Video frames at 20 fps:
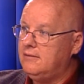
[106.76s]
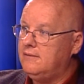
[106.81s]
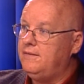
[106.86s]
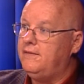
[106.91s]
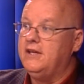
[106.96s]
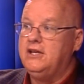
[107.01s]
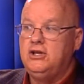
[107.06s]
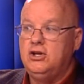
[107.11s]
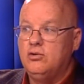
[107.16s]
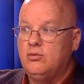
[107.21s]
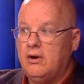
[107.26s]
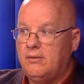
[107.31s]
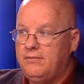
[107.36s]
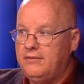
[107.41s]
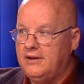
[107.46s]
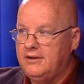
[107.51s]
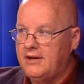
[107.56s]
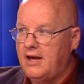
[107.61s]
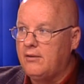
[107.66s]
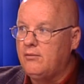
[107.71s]
then, you,
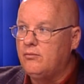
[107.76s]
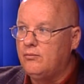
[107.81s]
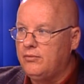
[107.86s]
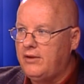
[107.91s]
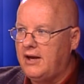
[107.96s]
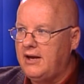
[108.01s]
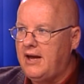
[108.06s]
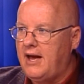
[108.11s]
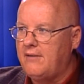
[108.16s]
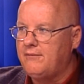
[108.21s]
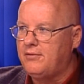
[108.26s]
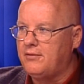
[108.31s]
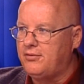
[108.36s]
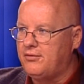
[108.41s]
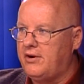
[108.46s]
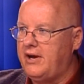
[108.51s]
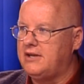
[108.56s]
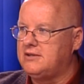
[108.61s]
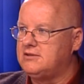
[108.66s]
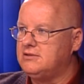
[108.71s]
then they, they have the
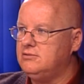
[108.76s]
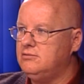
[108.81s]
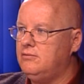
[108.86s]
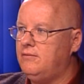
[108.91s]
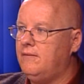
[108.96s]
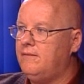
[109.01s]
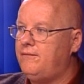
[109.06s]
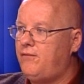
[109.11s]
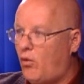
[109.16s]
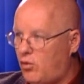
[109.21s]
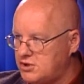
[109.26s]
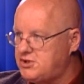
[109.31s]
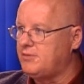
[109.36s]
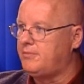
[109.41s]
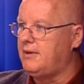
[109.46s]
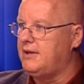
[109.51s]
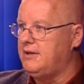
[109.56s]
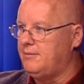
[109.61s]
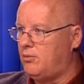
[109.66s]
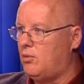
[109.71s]
threat to
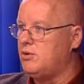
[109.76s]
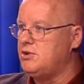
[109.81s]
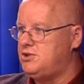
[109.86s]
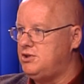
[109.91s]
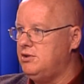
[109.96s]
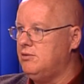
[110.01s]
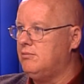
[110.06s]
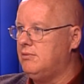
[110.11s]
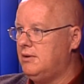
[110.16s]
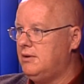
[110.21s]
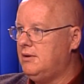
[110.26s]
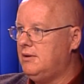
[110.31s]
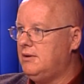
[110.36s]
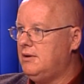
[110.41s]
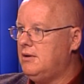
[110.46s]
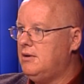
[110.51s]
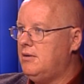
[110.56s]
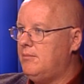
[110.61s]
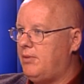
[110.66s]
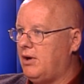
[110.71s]
forcibly abort you.
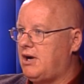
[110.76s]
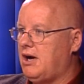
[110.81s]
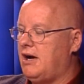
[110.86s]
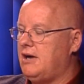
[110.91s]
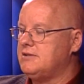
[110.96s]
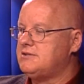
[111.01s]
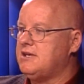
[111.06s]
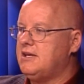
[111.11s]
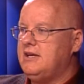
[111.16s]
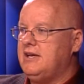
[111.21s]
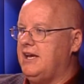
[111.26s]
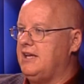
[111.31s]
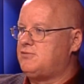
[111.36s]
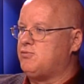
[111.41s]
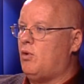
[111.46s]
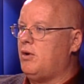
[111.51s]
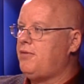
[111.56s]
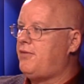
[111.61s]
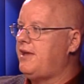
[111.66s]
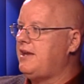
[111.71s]
Because it's
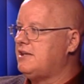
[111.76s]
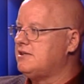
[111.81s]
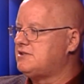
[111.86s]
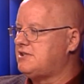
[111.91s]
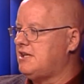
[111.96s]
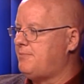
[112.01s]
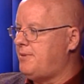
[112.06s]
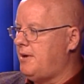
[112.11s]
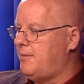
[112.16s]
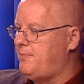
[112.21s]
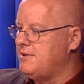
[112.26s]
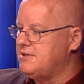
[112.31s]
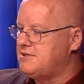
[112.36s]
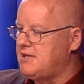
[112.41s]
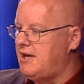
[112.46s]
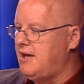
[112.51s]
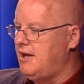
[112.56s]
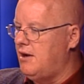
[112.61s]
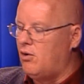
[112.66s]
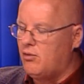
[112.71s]
one thing to step up and
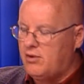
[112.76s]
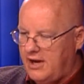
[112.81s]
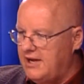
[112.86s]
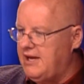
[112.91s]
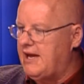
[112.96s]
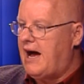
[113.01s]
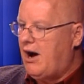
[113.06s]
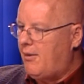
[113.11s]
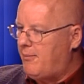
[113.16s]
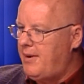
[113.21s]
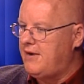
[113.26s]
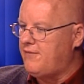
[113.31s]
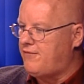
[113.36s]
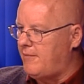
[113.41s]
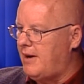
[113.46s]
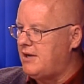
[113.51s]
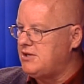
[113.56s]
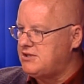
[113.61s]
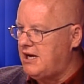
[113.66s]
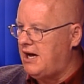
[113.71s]
say, okay, I'll pay for
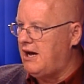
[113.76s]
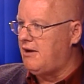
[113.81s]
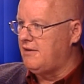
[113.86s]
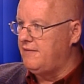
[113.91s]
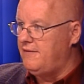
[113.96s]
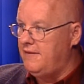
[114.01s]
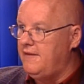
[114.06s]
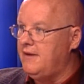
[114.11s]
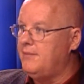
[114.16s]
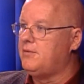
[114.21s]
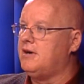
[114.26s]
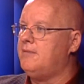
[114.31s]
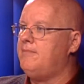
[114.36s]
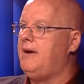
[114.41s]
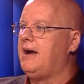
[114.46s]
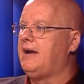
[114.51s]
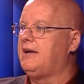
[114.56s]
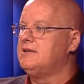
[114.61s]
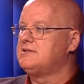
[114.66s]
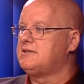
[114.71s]
my child, and then them come
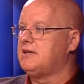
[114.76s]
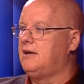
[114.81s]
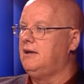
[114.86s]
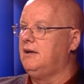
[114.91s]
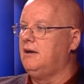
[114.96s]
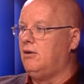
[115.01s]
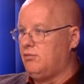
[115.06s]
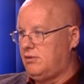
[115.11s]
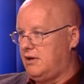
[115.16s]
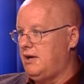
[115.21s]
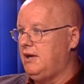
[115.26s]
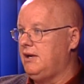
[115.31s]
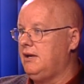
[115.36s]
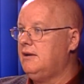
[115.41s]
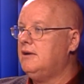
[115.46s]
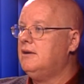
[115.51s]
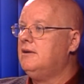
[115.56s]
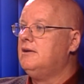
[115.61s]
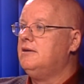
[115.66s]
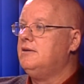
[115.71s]
back and say, okay,
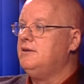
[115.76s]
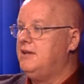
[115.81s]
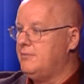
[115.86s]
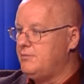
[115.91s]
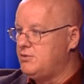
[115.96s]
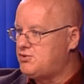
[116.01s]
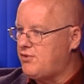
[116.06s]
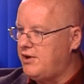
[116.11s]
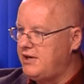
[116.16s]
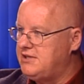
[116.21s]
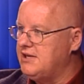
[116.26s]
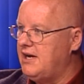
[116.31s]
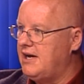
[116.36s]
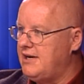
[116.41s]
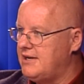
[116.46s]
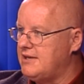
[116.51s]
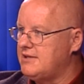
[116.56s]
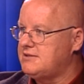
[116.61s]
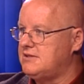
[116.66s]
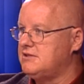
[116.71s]
demonstrate to
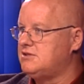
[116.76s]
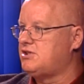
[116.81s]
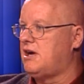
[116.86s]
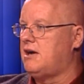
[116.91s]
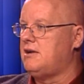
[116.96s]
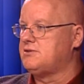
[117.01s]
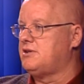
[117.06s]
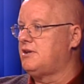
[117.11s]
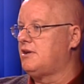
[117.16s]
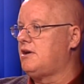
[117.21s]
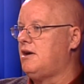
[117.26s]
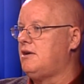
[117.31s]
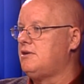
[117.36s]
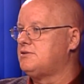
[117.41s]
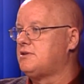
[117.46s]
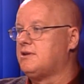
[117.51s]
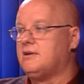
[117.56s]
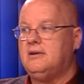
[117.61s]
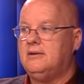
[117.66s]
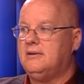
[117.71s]
us this child's going to
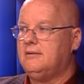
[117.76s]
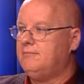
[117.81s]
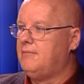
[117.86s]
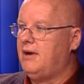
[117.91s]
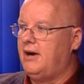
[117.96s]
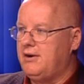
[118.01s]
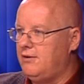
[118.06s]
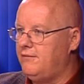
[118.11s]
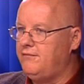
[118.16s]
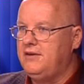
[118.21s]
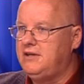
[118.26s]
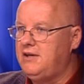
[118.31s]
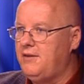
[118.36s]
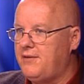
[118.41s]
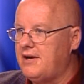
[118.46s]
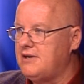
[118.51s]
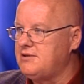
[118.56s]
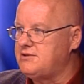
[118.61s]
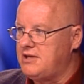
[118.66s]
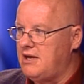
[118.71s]
cost mm-hmm. one hundred fifty
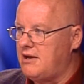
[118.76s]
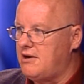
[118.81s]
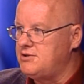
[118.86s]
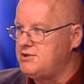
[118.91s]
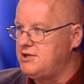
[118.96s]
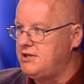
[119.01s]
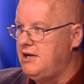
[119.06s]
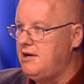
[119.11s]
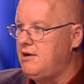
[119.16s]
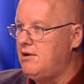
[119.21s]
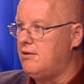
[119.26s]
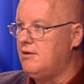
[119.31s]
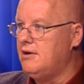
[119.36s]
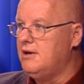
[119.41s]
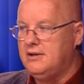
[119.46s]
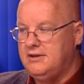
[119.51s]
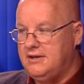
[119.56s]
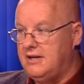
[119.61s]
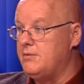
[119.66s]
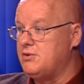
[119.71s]
thousand dollars a year.
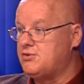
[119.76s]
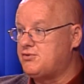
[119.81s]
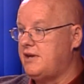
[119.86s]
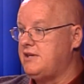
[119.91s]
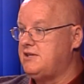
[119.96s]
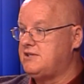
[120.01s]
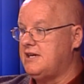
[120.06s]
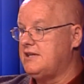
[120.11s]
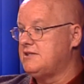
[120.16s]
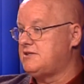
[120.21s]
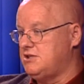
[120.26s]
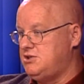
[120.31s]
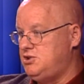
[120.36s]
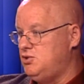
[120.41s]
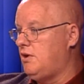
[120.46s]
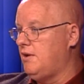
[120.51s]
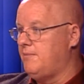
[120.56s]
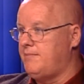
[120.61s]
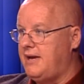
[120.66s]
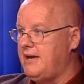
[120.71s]
Mm-hmm. Demonstrate to us that
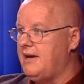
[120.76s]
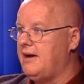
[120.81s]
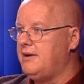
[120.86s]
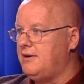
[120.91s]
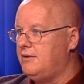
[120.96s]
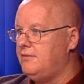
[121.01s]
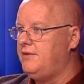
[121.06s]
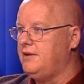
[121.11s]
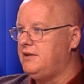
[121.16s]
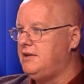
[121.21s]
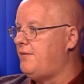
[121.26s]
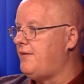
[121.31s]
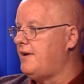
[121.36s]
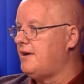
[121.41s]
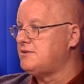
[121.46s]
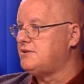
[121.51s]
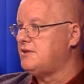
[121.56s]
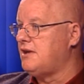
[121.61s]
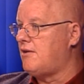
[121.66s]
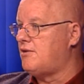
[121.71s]
you can pay one hundred fifty
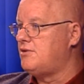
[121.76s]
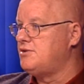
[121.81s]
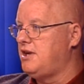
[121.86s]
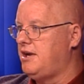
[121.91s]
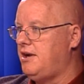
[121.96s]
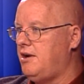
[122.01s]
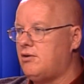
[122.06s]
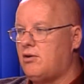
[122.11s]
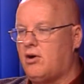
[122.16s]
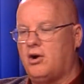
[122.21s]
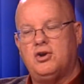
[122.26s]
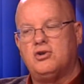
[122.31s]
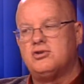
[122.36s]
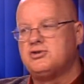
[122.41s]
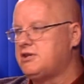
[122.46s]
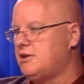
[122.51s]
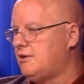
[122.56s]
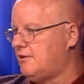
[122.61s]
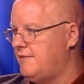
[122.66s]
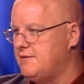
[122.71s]
thousand dollars a year or you're
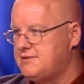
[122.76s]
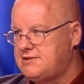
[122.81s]
still in the